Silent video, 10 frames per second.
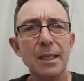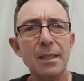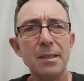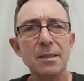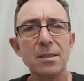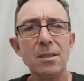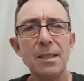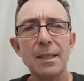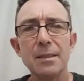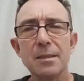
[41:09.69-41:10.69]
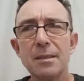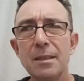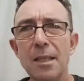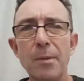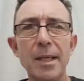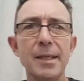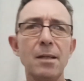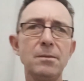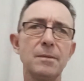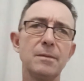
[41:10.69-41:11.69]
Thailand. Anyway, there
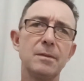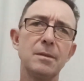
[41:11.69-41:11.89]
you go.